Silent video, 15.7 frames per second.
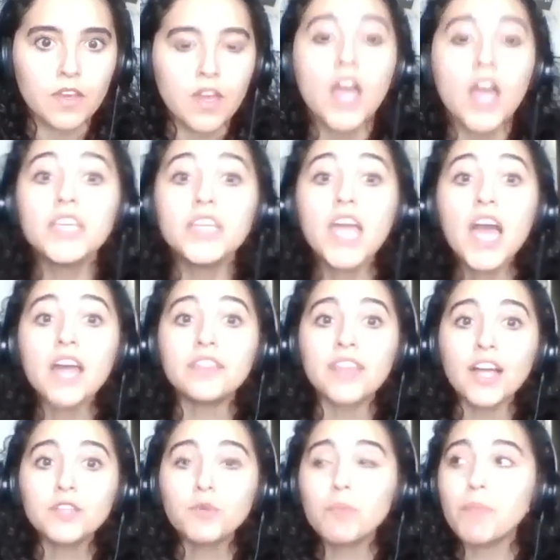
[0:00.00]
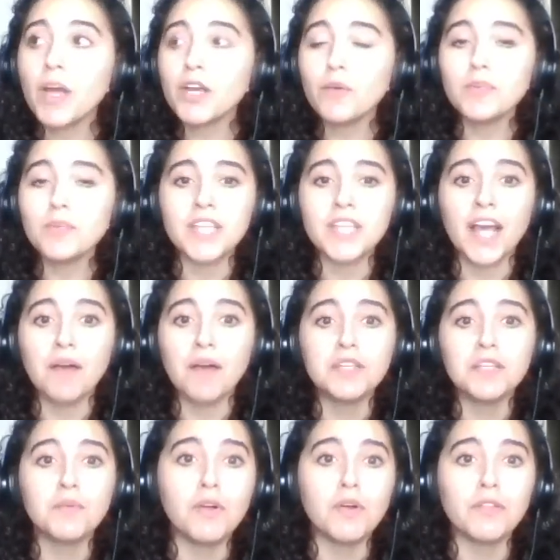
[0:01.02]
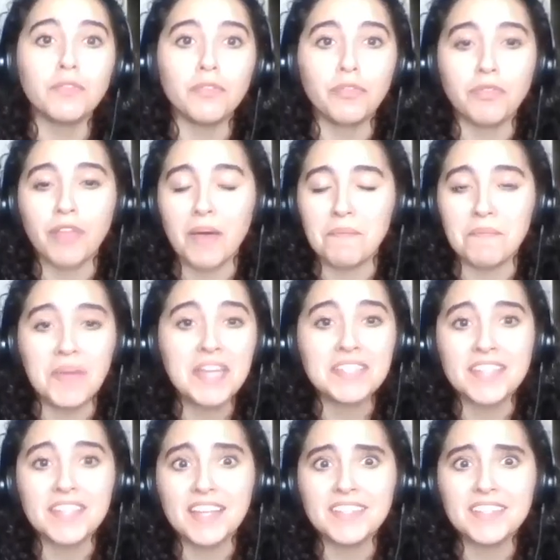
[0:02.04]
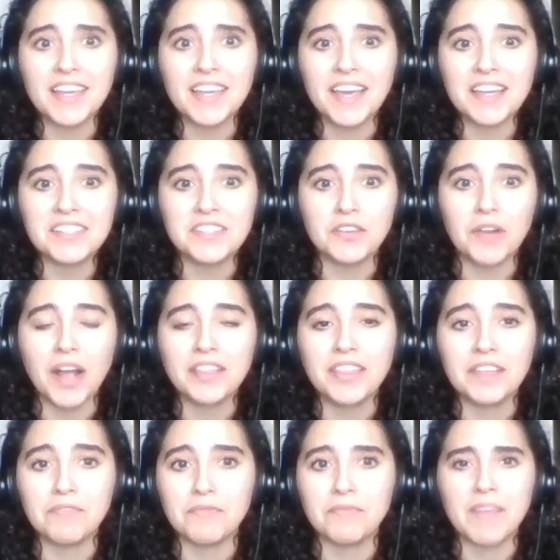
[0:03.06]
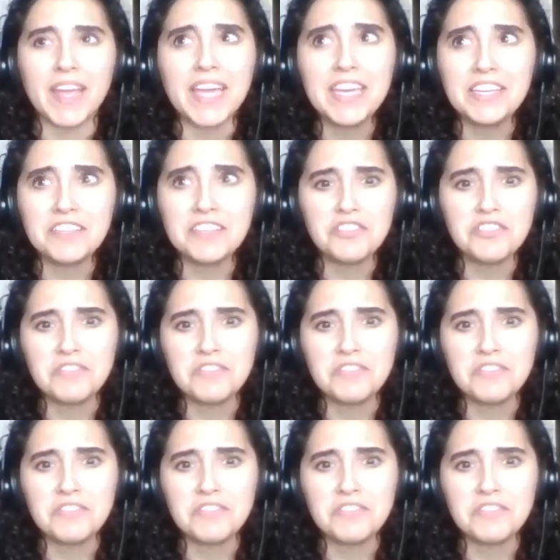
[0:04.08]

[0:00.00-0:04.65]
Yeah, that's what Becca was saying. I was like, well, that makes sense, I guess. They're at the age